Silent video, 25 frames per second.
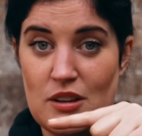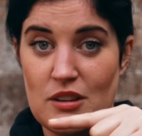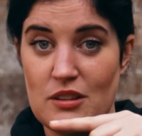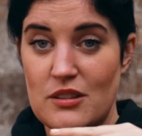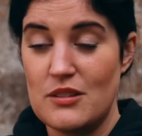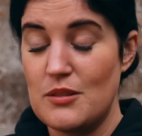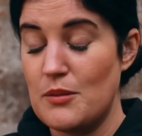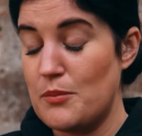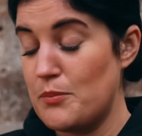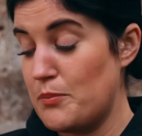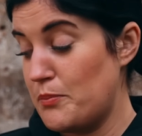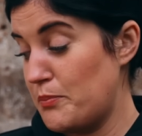
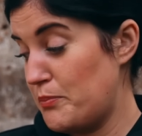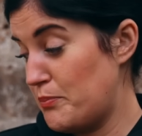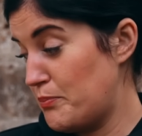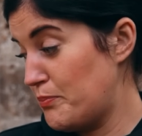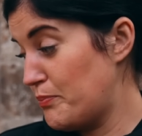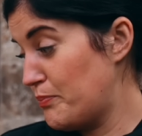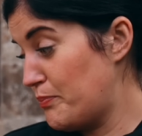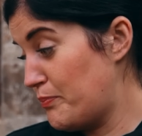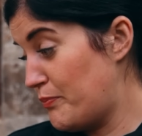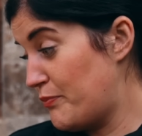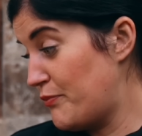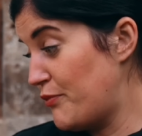to
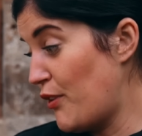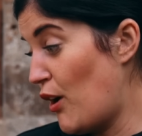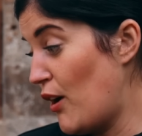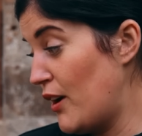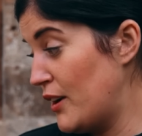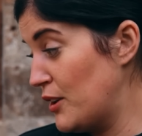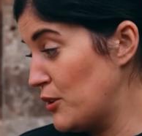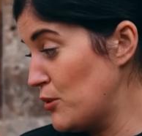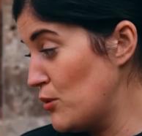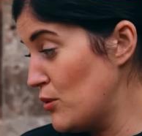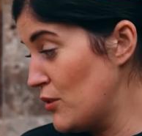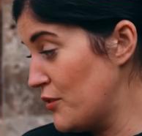
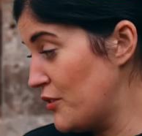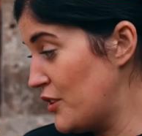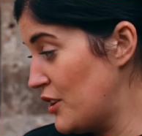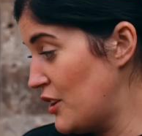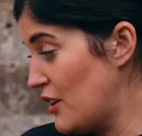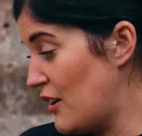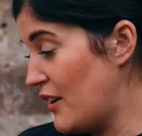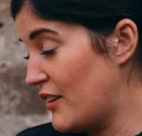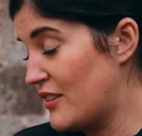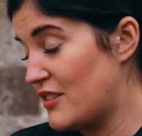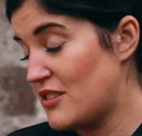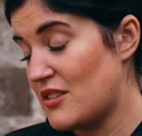find all of the
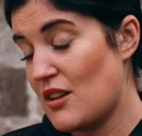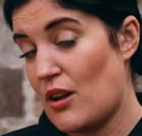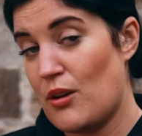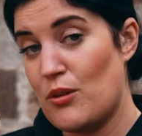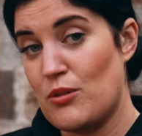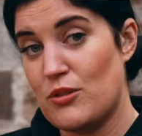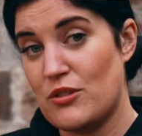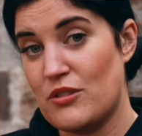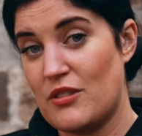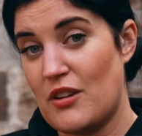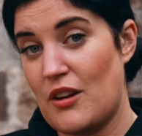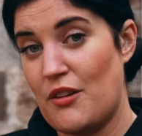nice
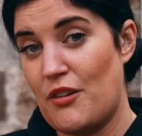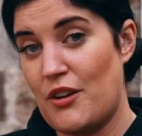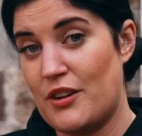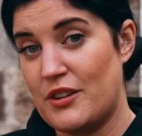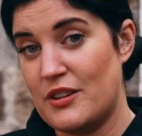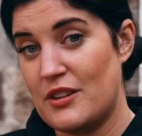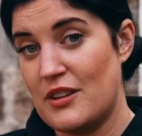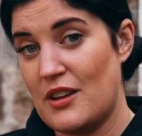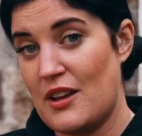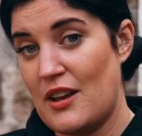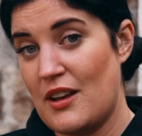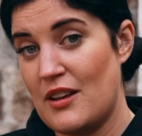stones that are
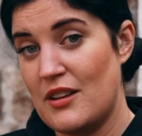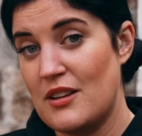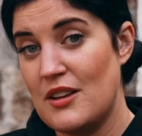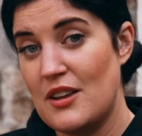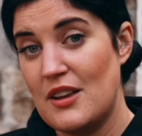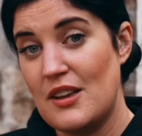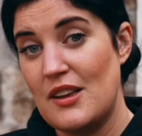under there.